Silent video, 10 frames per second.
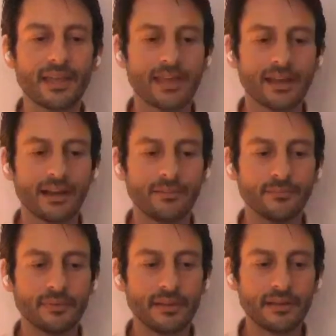Um,
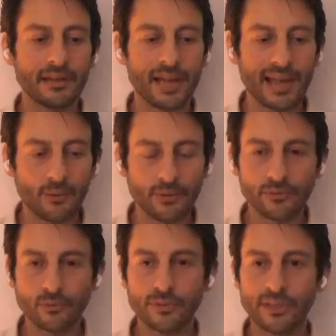
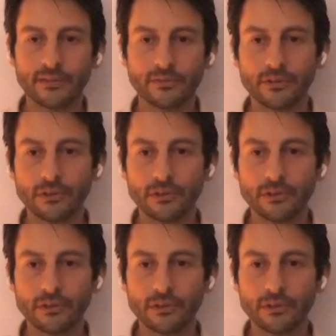However, without the